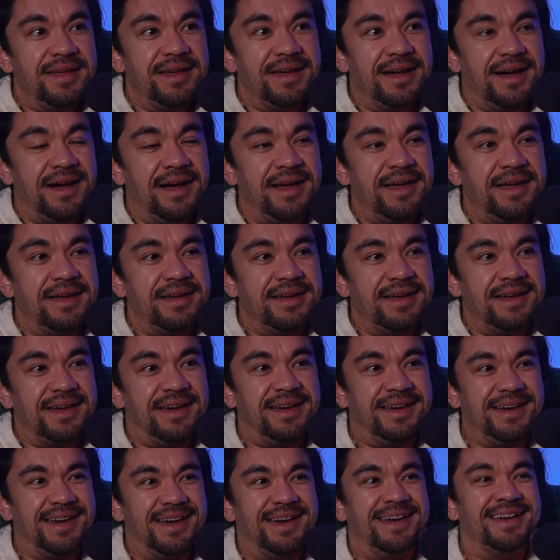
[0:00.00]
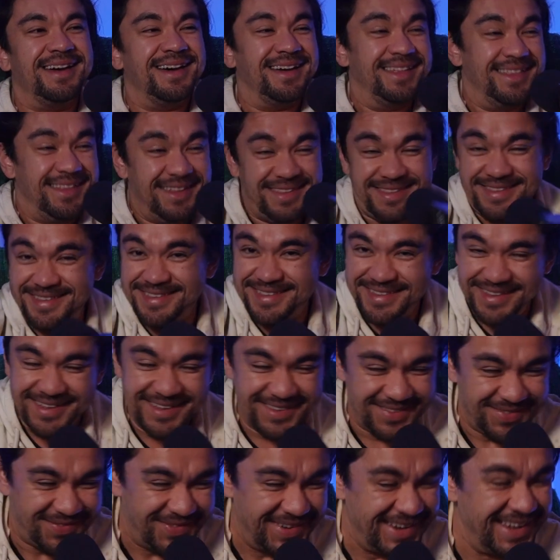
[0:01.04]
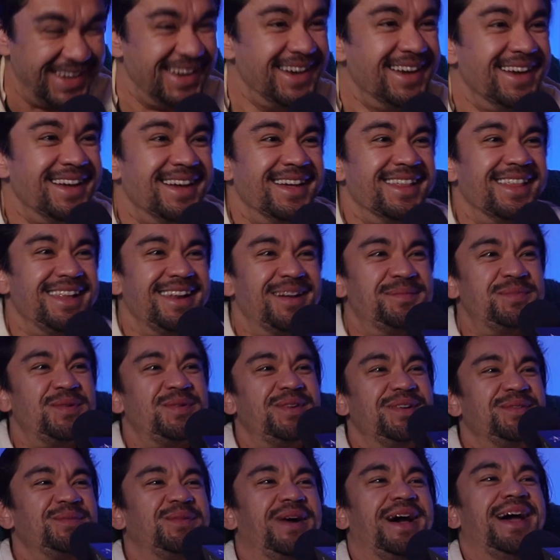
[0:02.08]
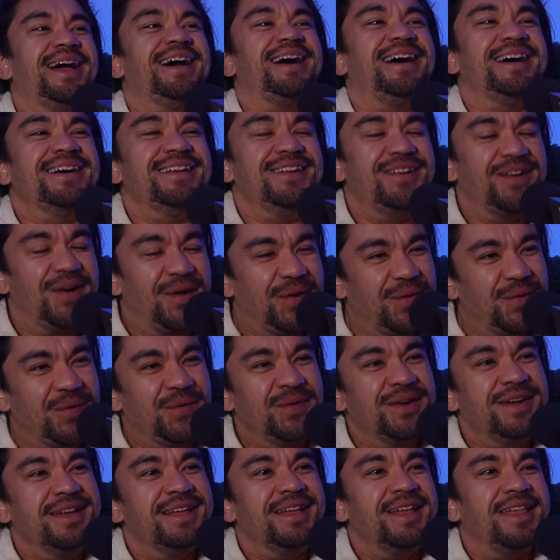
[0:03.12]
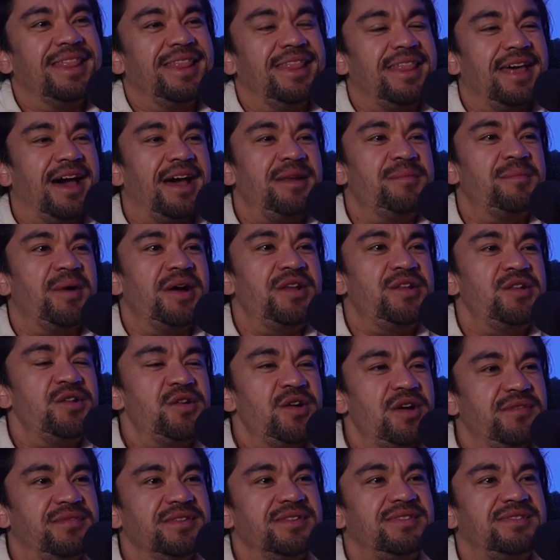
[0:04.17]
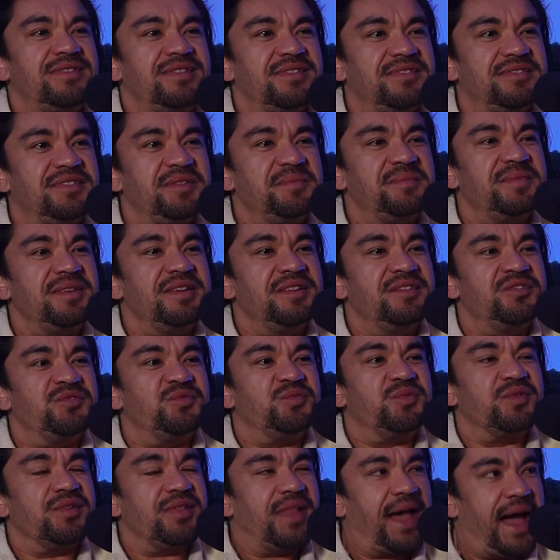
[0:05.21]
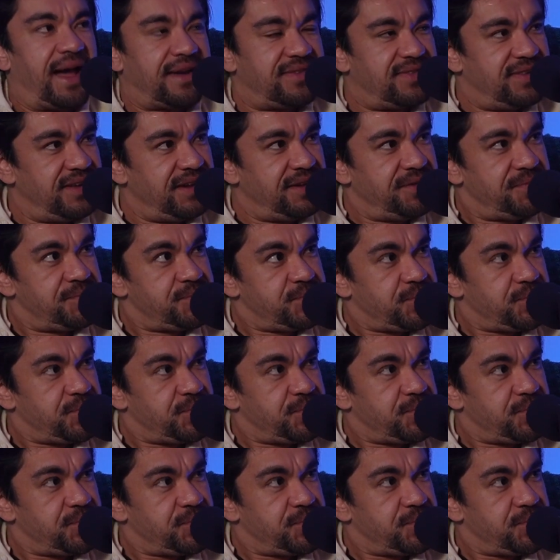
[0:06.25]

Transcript: this is funny. The number one way I know that my nervous system is relaxing